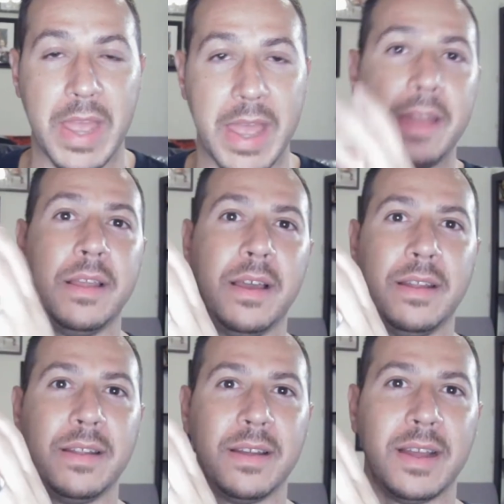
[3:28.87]
the
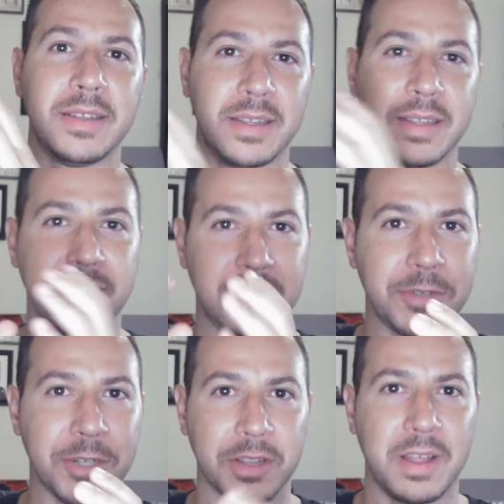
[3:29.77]
headline as like the
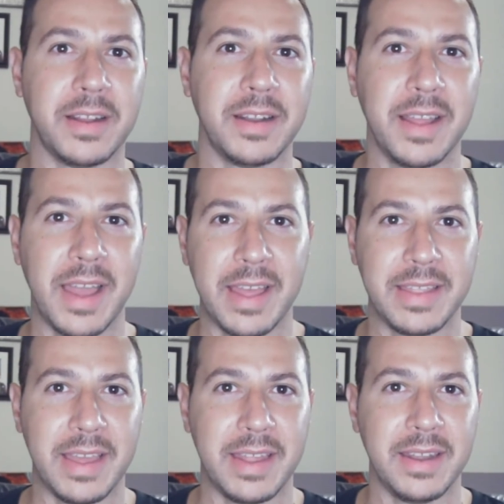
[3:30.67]
subject line
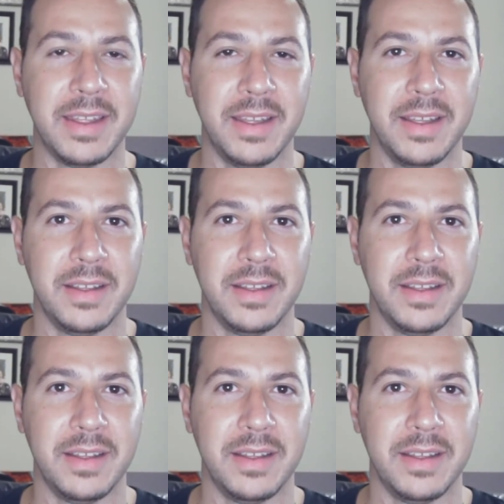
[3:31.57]
and then